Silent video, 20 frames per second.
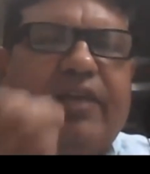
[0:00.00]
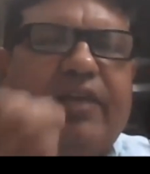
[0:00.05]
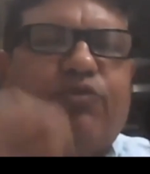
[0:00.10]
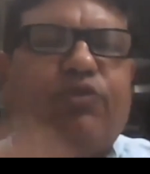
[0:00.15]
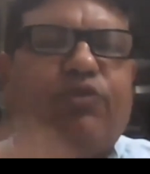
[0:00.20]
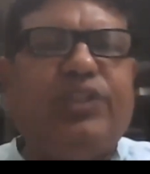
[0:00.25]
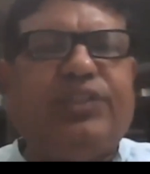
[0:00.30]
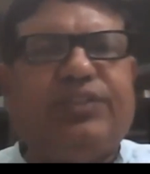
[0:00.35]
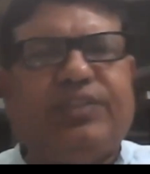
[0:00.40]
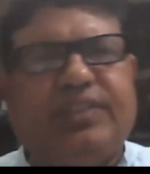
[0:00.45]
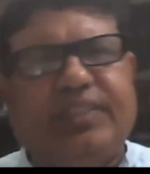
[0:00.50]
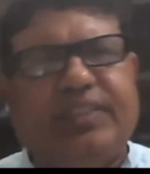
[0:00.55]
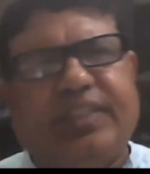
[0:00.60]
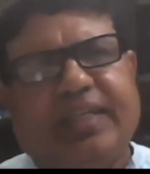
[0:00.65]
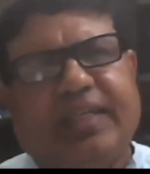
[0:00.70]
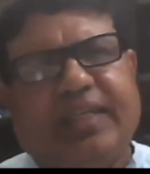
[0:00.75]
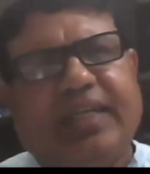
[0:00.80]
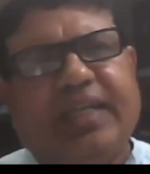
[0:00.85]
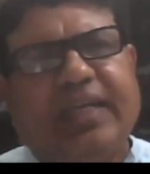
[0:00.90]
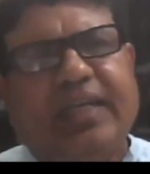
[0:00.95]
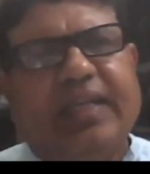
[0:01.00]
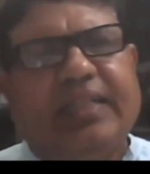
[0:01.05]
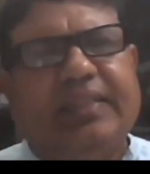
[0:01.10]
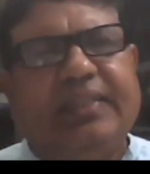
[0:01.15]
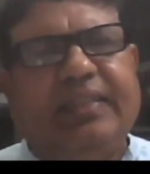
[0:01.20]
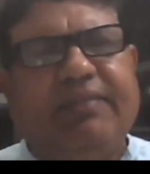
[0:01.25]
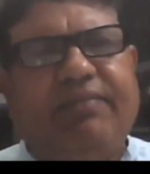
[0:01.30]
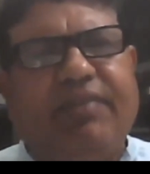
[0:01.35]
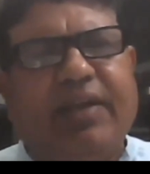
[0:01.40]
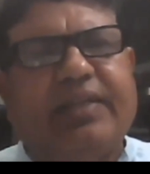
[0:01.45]
with
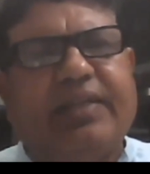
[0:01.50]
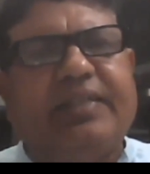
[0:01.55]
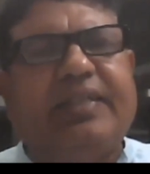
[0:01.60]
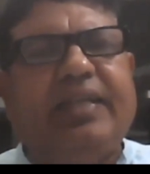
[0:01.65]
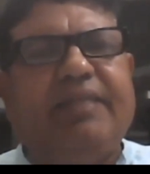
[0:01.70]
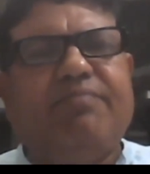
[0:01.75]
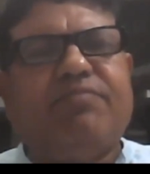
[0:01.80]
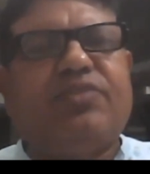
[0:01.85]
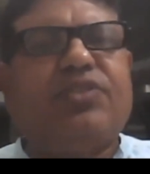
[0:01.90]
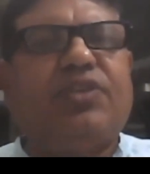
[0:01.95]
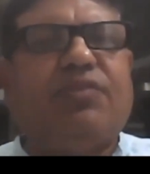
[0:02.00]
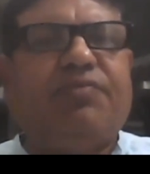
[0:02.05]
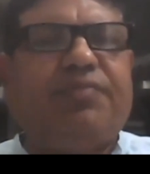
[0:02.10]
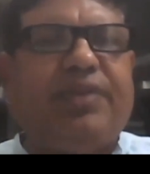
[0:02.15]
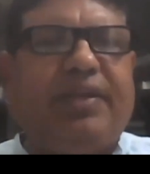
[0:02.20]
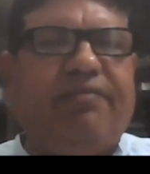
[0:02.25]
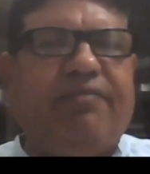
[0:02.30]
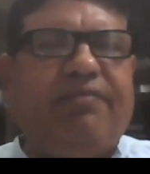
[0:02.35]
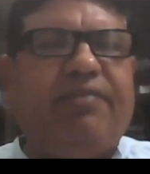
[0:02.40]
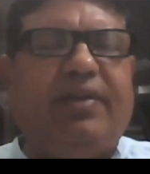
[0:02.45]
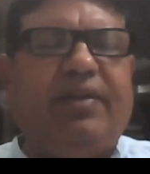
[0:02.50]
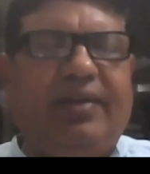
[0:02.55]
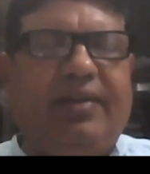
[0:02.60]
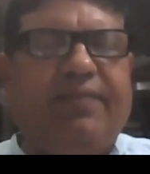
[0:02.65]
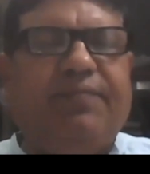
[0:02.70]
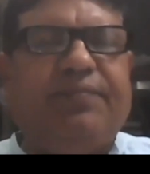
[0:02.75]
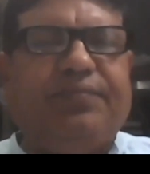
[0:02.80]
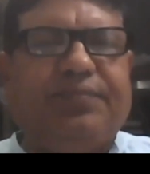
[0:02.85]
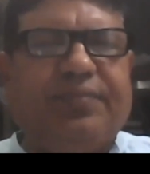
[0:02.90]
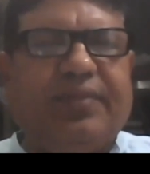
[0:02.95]
the victims of evil.
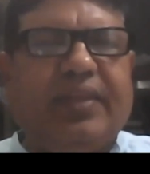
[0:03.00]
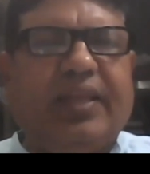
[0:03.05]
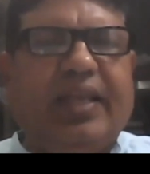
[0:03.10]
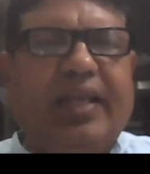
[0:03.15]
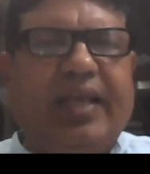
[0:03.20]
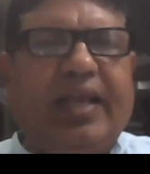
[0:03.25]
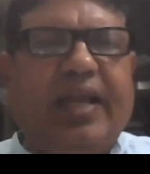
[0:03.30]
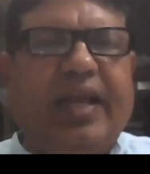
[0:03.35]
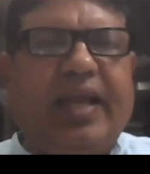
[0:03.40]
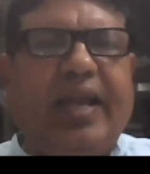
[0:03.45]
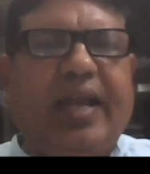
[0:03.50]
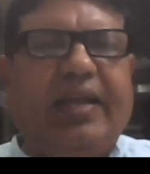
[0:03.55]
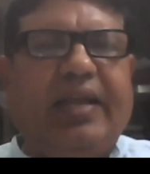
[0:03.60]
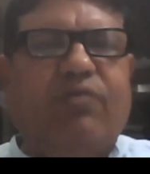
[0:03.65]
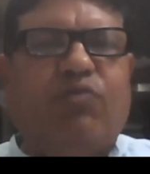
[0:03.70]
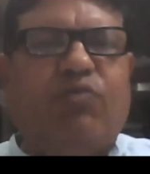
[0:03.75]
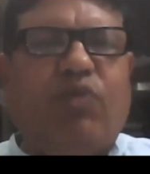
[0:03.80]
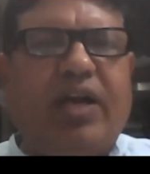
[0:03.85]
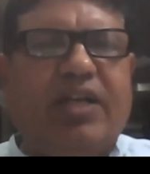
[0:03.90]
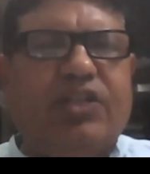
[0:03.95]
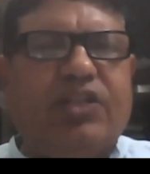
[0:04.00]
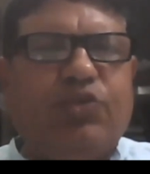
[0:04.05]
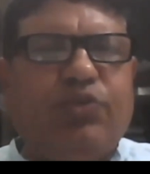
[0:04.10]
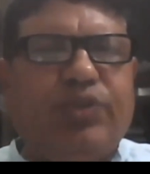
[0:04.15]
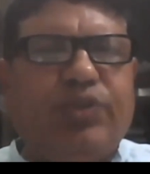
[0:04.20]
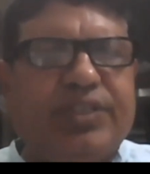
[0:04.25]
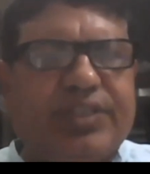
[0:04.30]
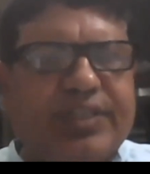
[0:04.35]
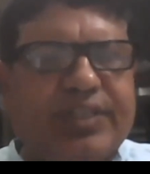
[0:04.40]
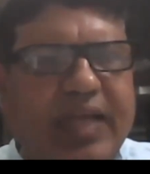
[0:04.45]
And once
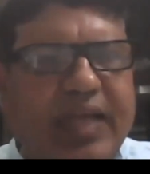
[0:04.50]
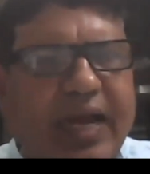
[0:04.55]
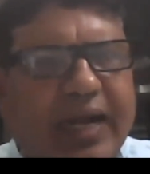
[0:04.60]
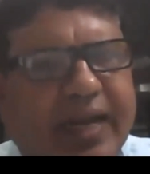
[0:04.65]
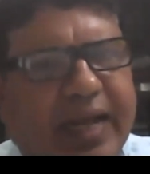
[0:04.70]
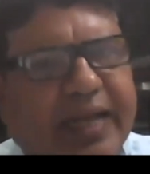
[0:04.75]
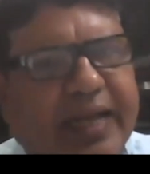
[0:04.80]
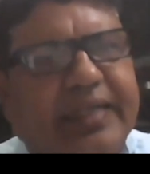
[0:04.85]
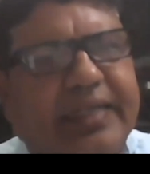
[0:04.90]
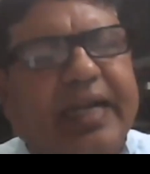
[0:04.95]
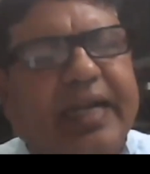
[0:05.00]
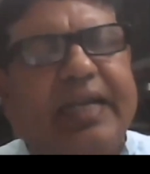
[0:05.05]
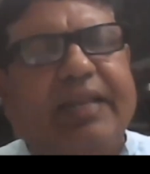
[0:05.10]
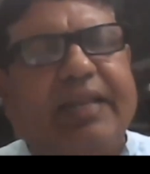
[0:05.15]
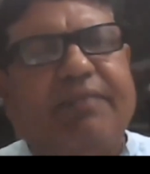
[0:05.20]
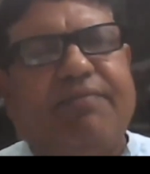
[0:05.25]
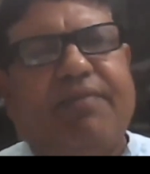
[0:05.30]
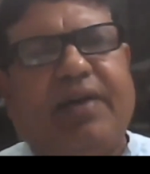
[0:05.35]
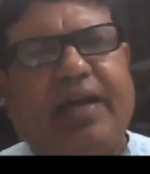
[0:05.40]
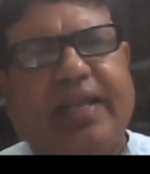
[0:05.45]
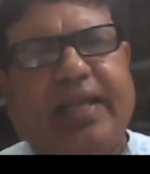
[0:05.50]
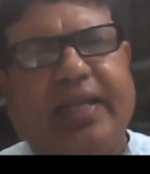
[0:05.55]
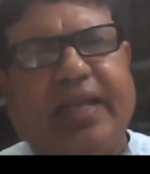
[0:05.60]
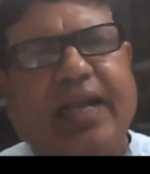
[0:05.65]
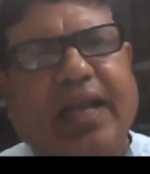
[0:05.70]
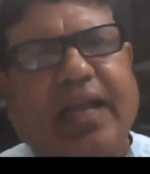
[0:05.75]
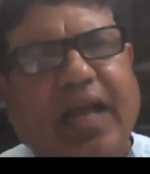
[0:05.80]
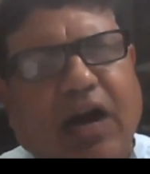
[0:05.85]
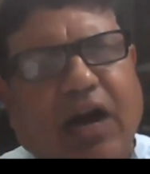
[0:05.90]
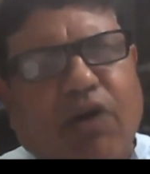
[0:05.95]
we start identifying,
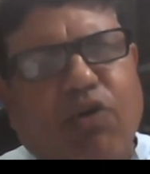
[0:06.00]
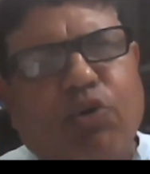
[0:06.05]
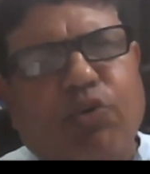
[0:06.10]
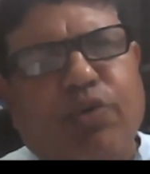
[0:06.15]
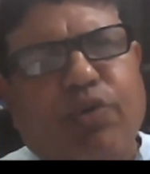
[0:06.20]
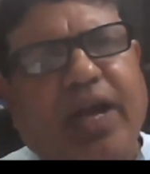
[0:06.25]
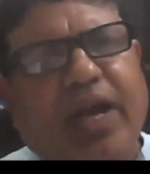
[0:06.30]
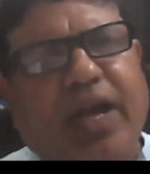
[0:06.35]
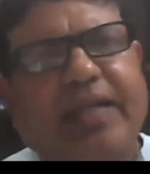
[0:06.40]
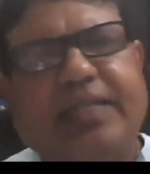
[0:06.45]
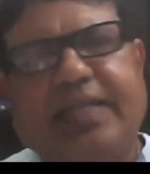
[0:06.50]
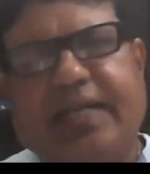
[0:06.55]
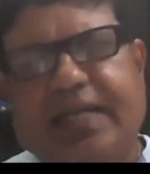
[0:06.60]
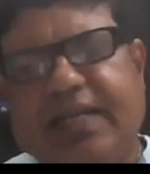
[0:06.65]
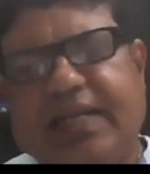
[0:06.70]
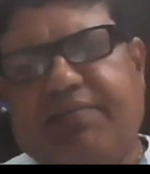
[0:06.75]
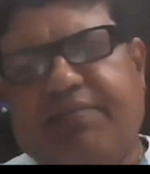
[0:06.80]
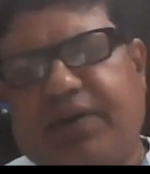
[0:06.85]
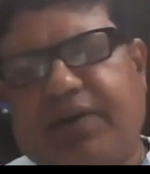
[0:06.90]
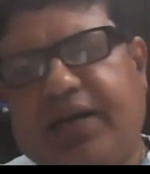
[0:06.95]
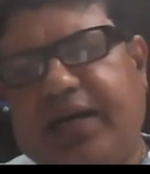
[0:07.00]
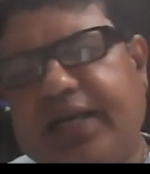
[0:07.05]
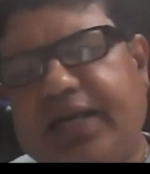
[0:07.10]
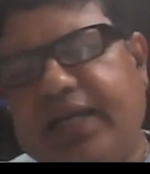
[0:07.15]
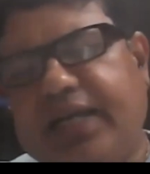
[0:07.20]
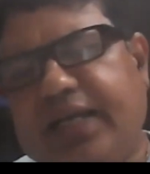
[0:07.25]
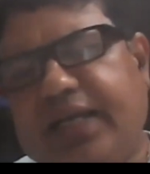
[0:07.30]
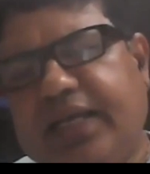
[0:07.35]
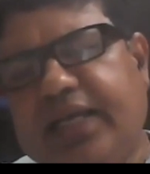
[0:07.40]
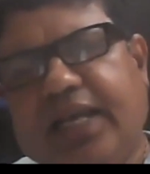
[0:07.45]
and how do we identify?
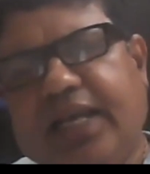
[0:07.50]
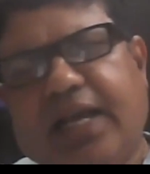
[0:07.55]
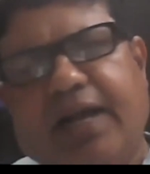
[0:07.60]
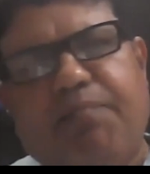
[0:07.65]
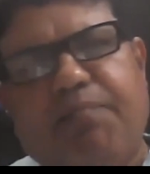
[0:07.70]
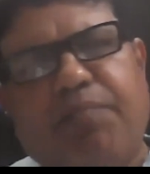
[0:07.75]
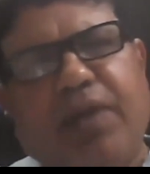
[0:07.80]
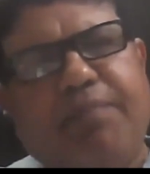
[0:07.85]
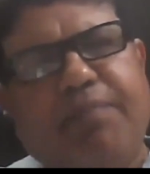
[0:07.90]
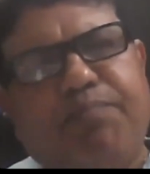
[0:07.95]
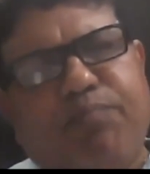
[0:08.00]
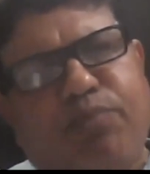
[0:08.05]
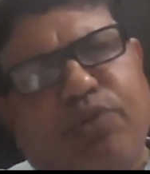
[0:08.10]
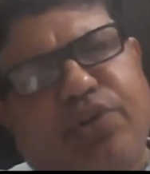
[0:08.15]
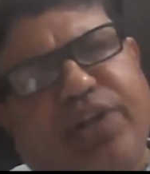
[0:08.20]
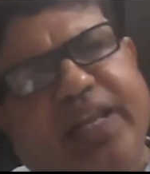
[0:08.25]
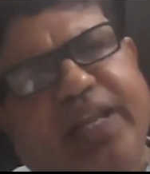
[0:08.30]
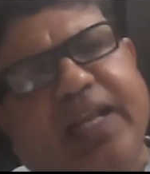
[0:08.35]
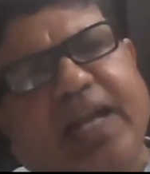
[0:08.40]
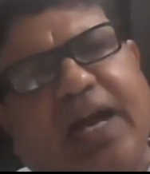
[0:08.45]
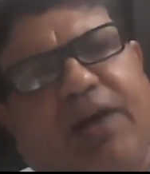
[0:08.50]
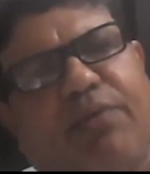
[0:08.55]
By putting